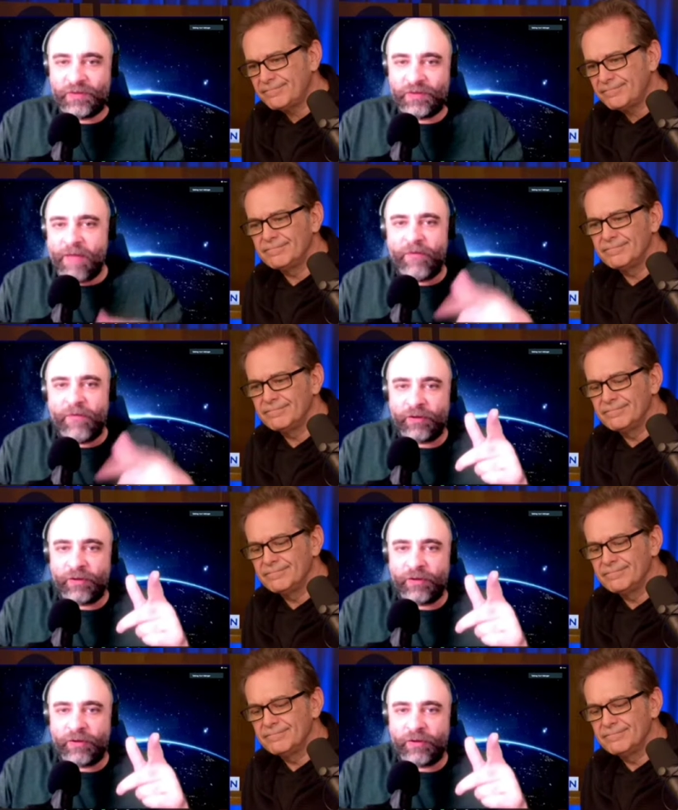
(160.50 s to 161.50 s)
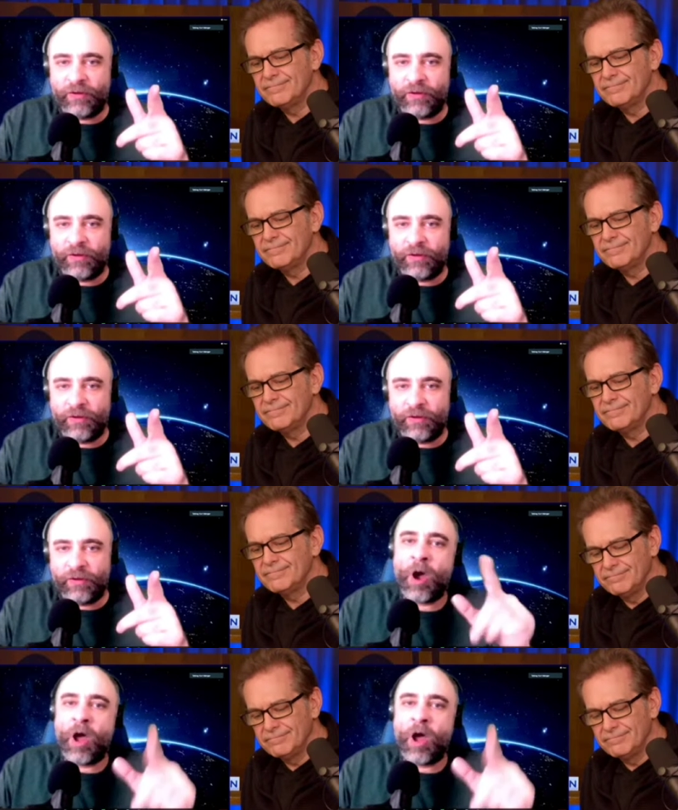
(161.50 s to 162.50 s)
Speaker 1: I've heard of this for a while
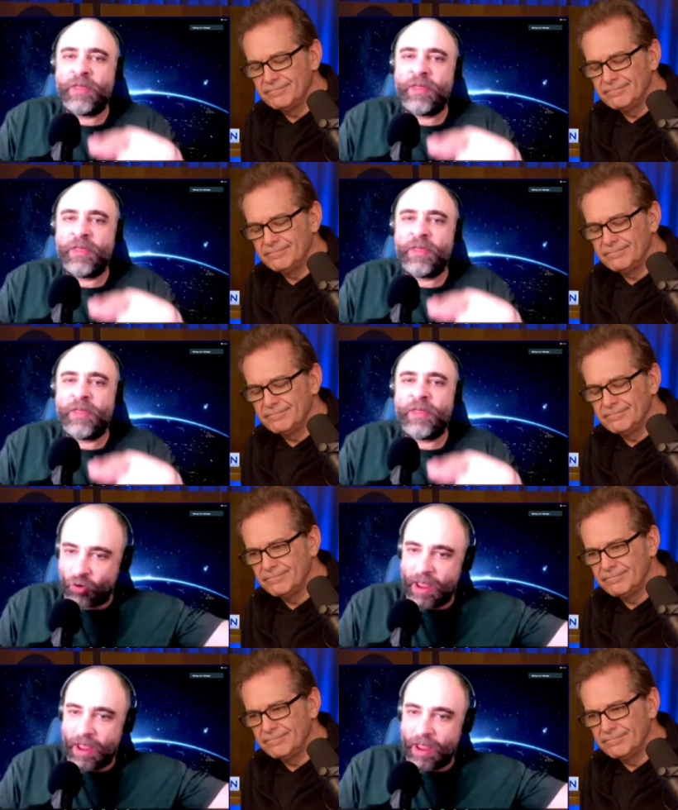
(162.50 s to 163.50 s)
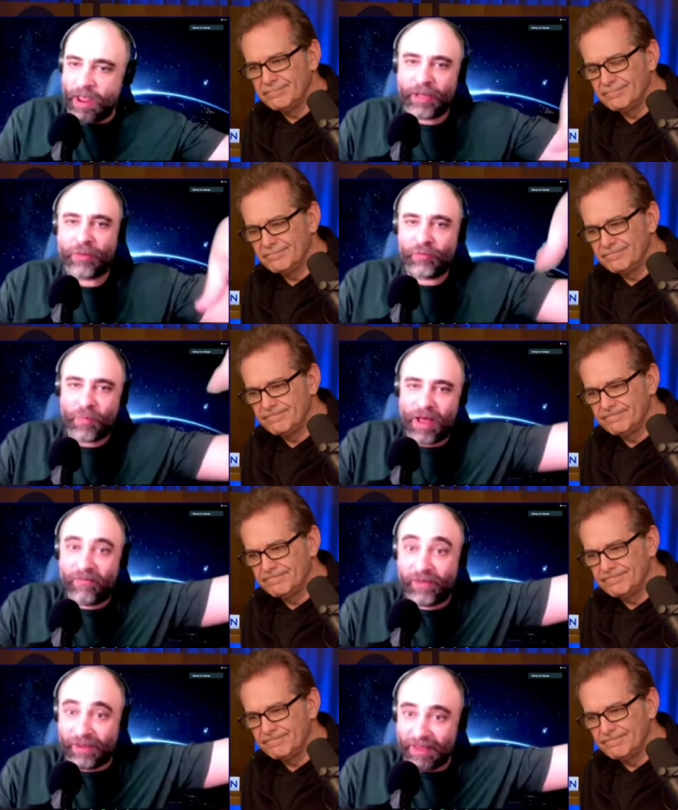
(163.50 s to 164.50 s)
from other things like crime, you know, like those
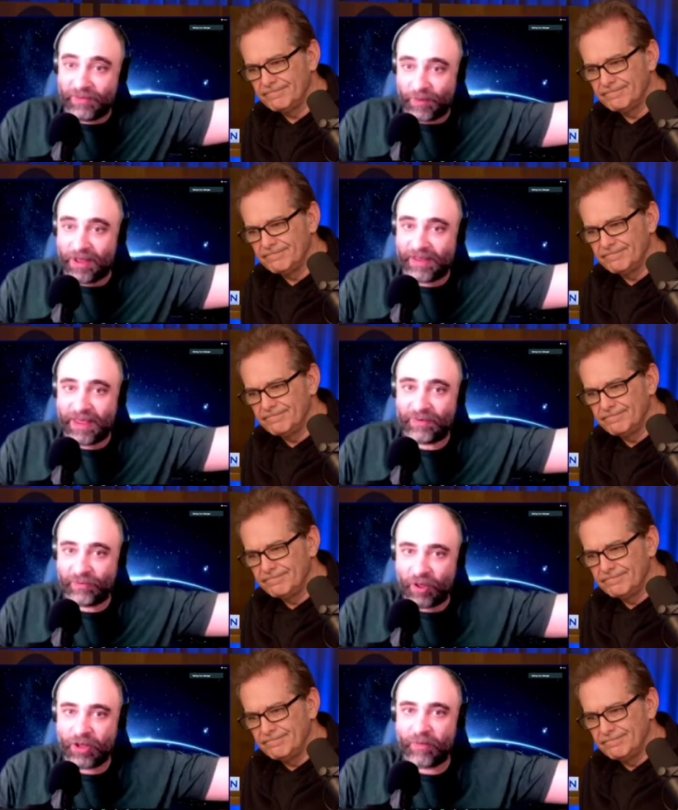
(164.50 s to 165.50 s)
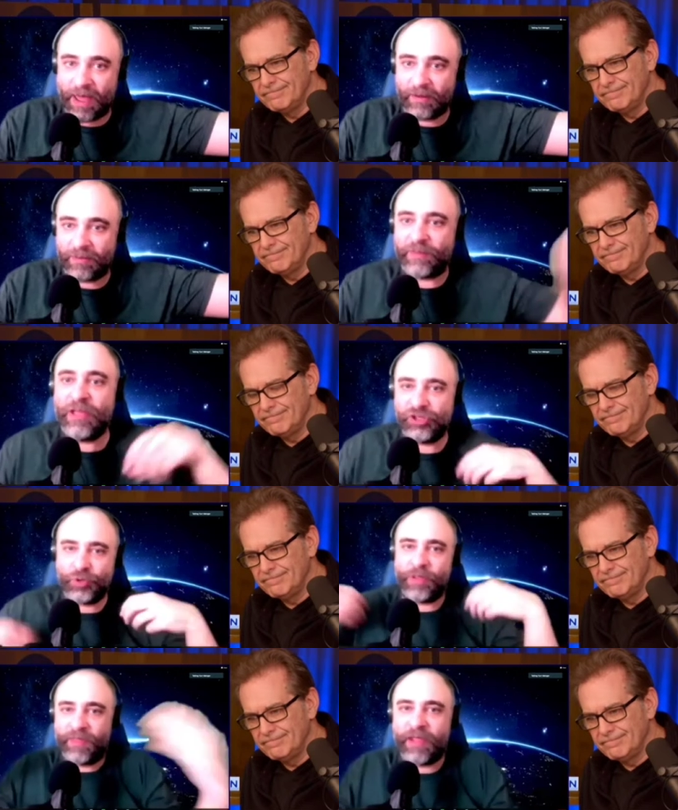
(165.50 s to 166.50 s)
mafia guys podcasts, they talk about it. The things
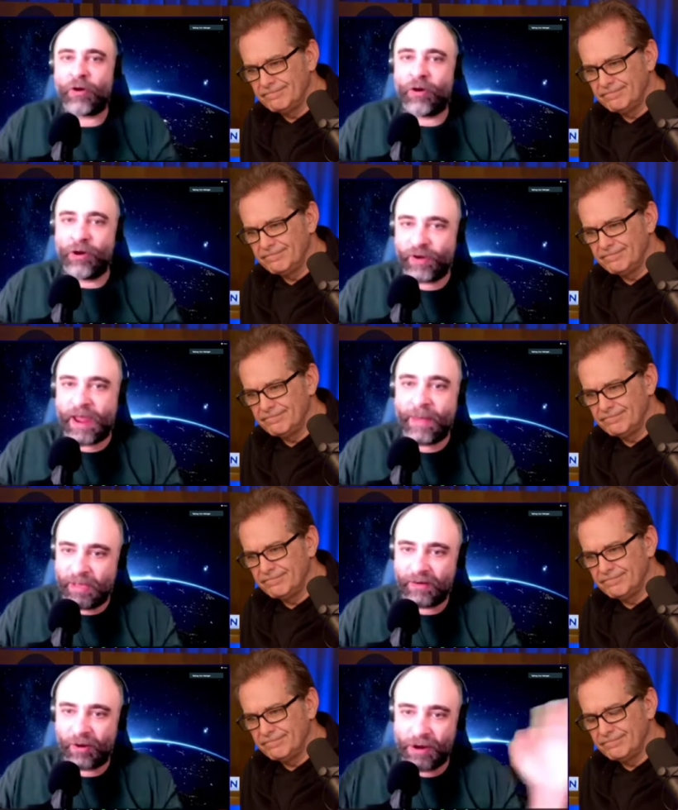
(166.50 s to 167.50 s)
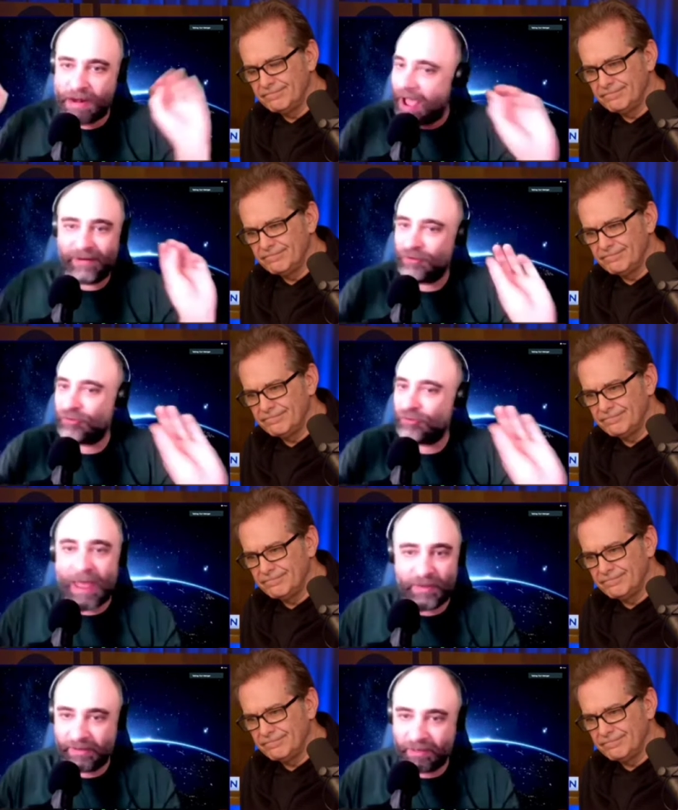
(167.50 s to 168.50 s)
you would think are entrapment are not
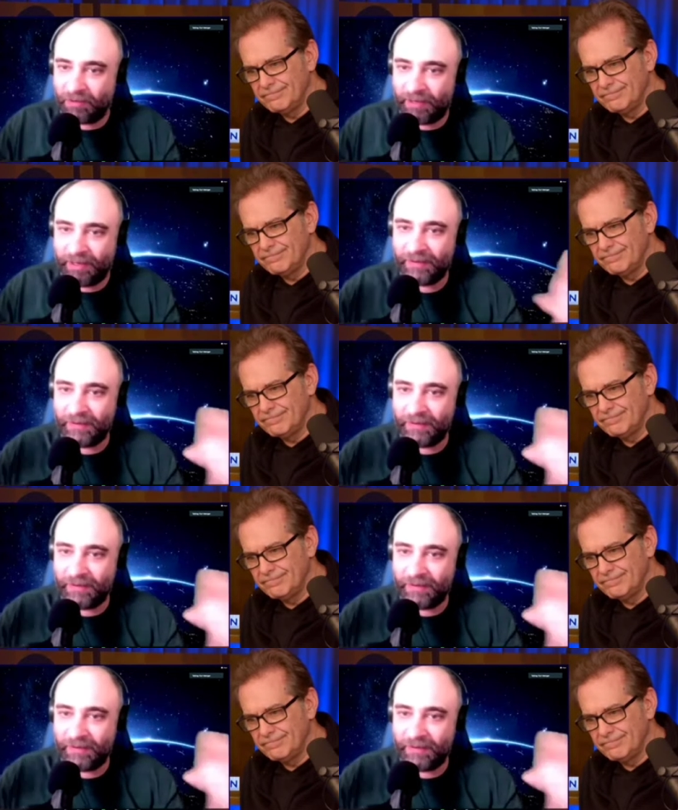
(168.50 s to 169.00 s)
entrapment legally.